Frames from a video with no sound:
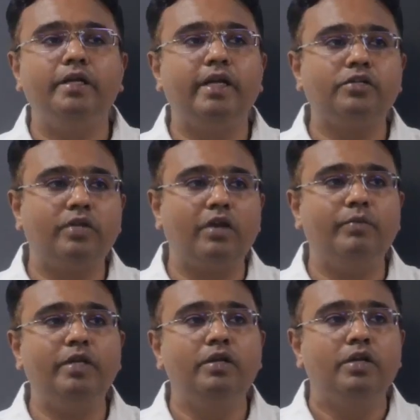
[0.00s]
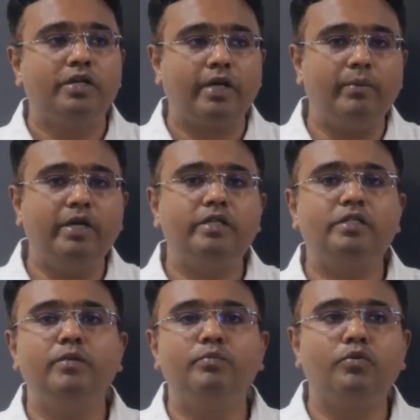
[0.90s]
in India should have been
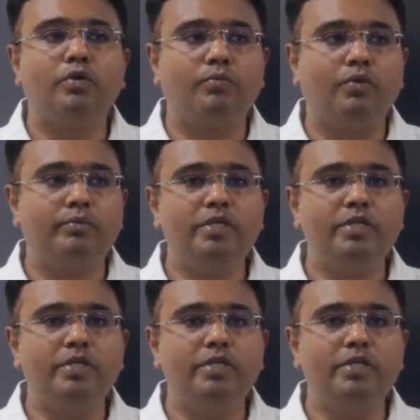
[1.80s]
tremendously improved upon,